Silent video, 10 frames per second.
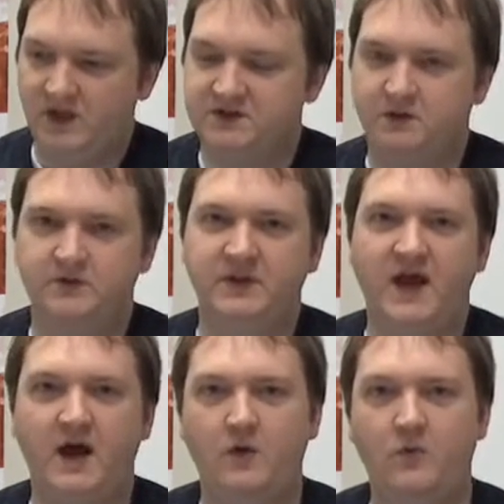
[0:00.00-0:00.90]
So
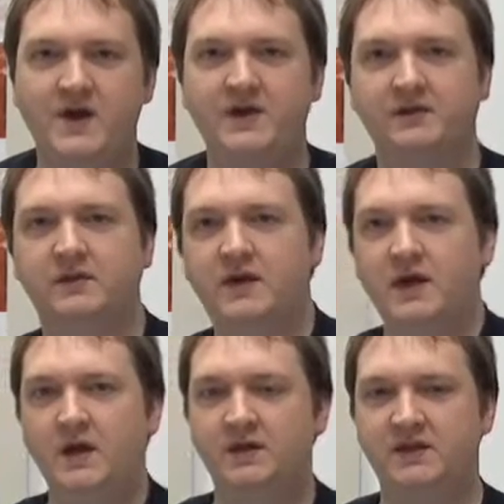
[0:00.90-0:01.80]
now, with
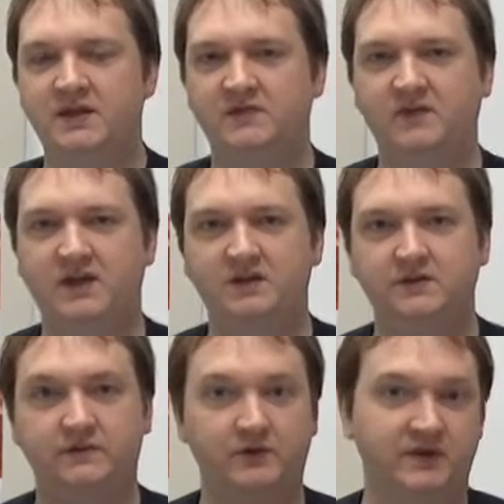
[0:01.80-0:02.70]
the event
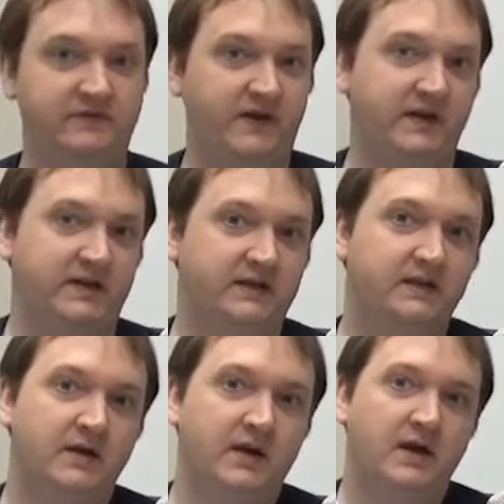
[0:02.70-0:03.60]
fully funded,